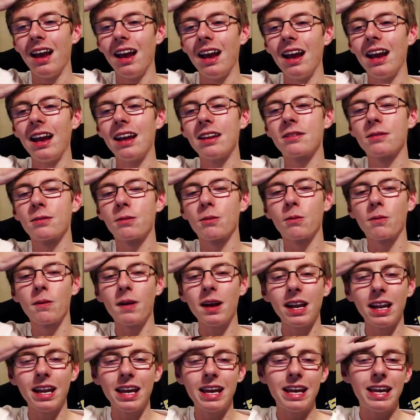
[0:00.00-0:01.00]
it's
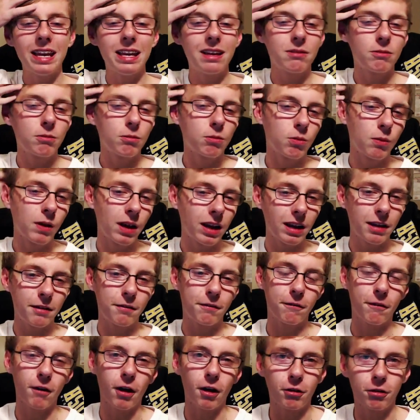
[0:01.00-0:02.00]
really, really
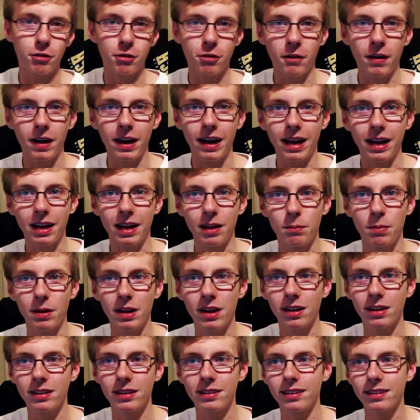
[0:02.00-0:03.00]
frustrating
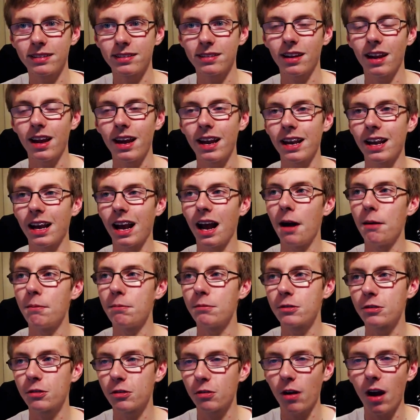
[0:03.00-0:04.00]
because it's like I'm
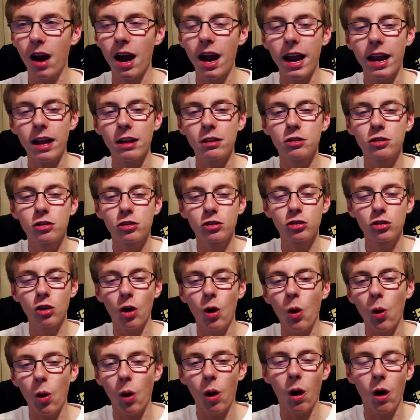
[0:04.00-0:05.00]
trying
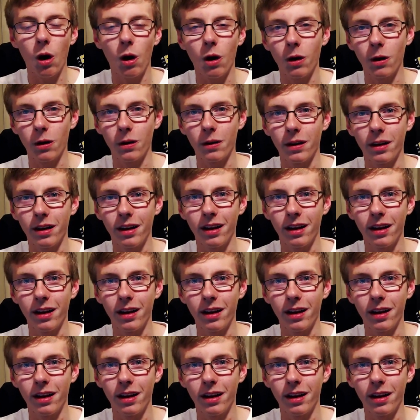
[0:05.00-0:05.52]
so hard